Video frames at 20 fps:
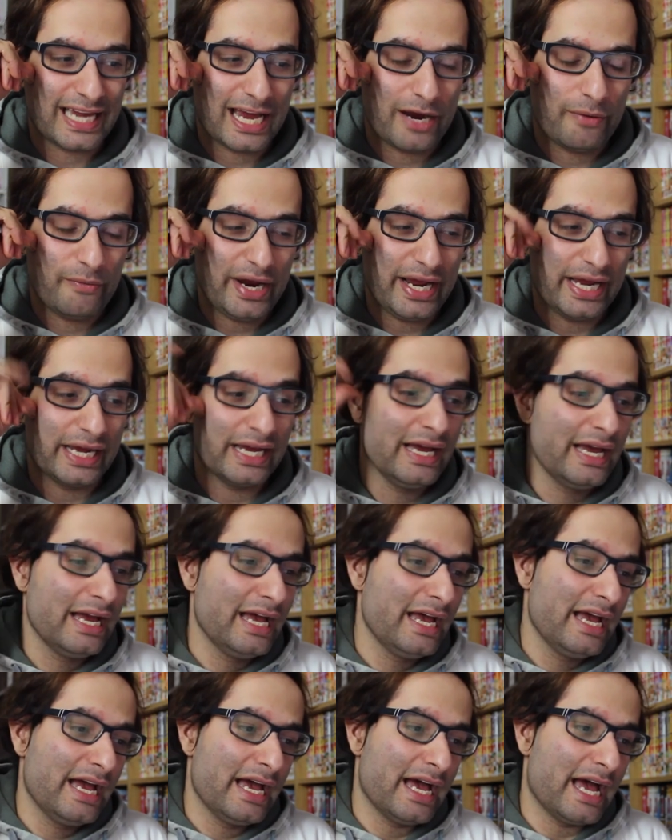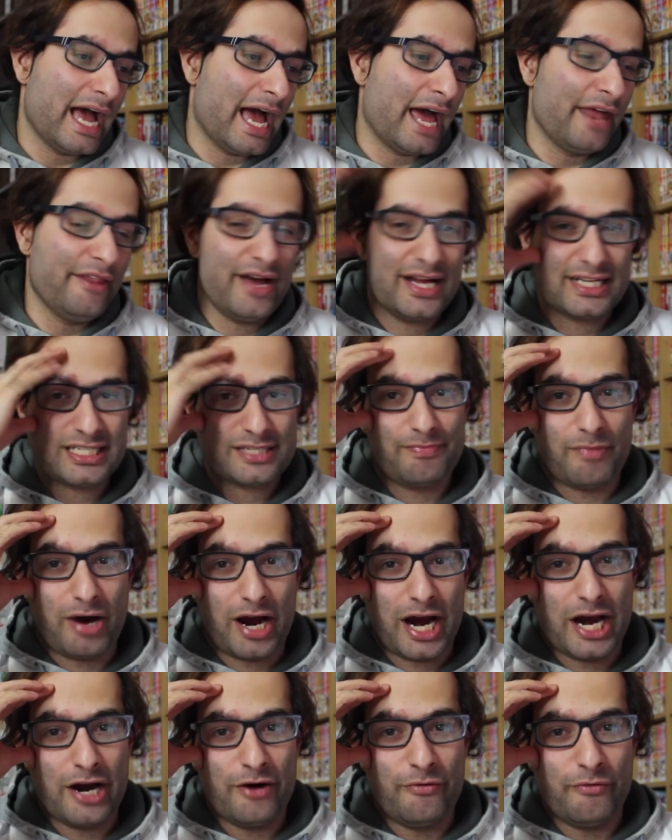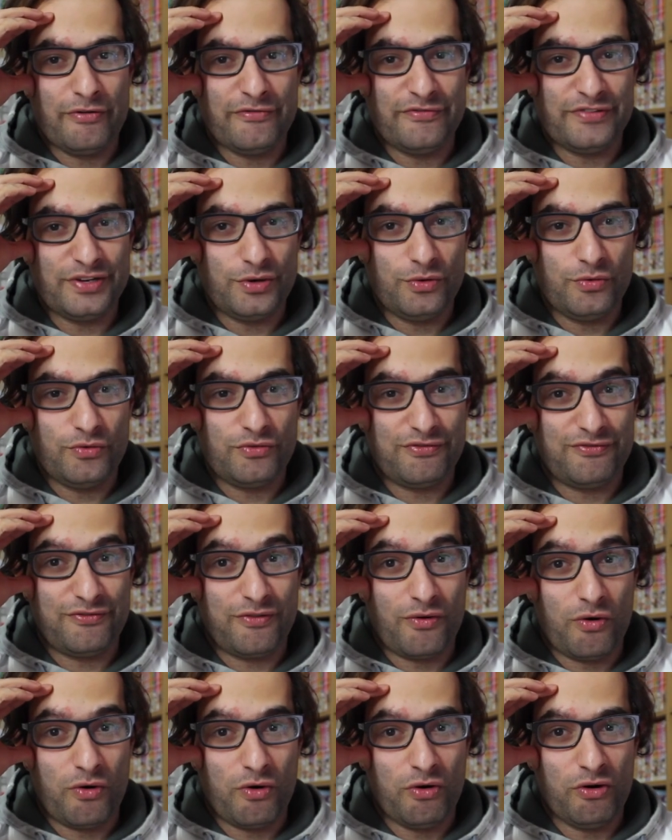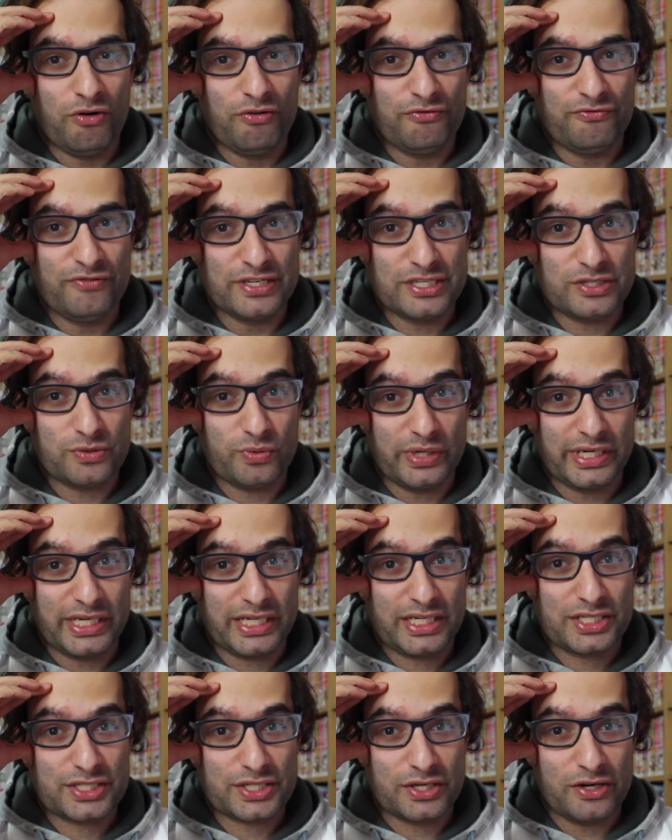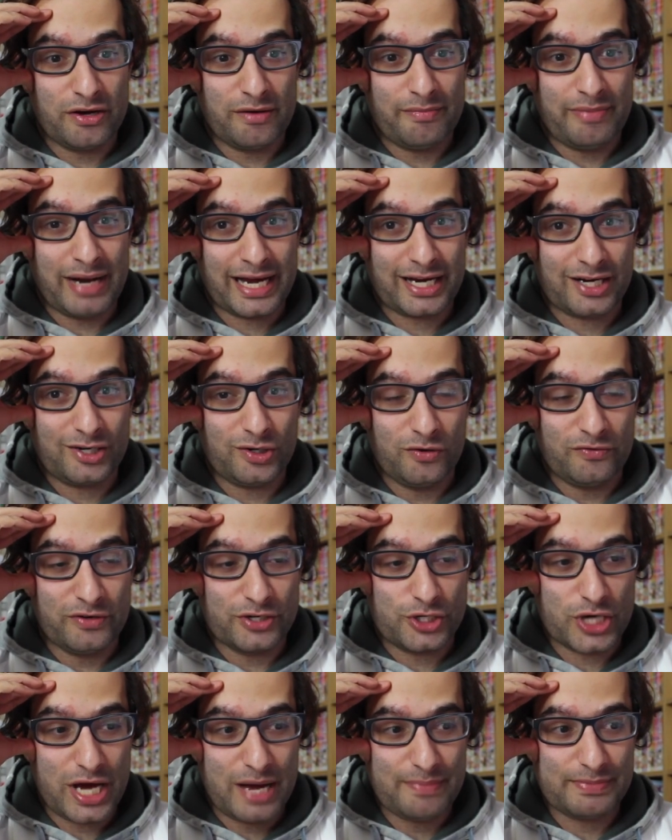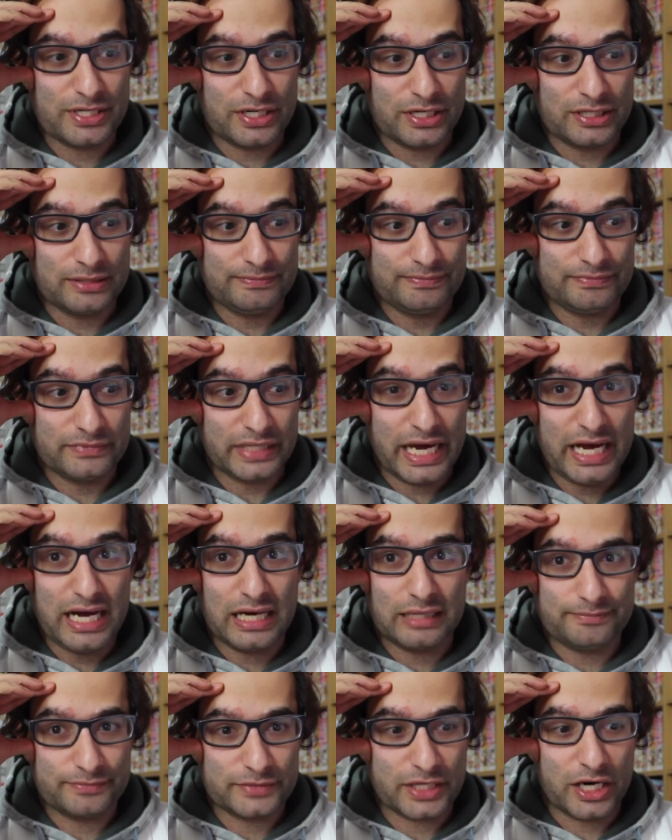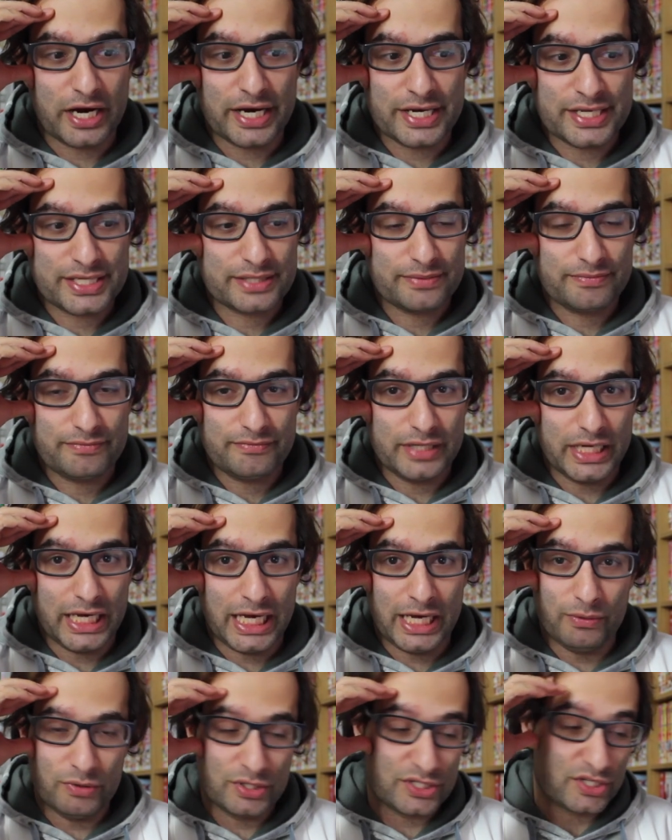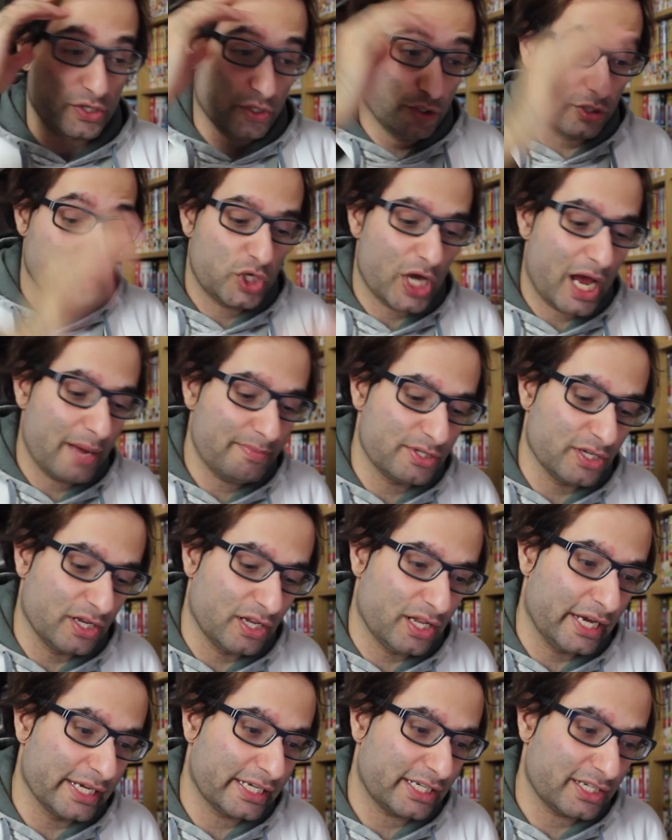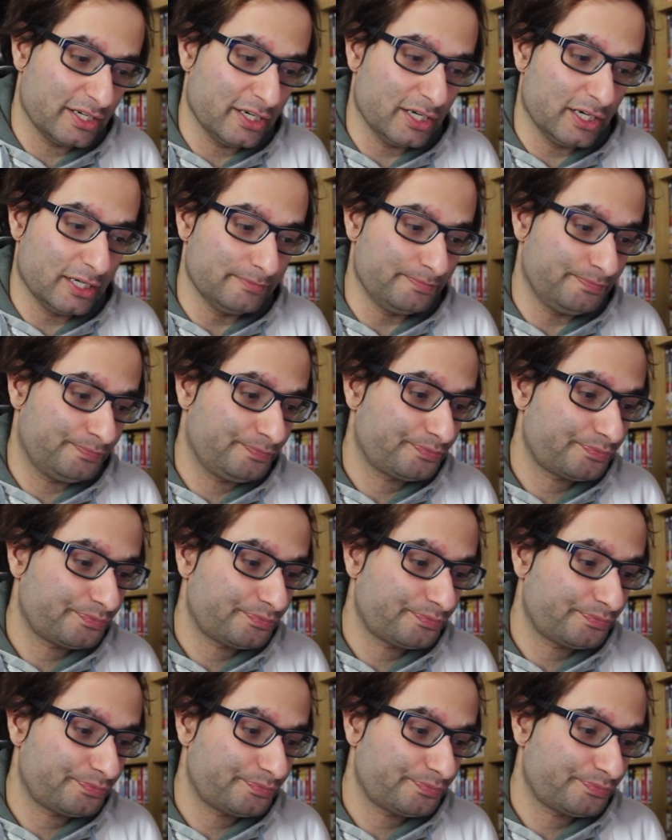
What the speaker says: Can't wait. And that's my review for this week's Black Clover chapter. Yeah, guys, it was a good chapter. I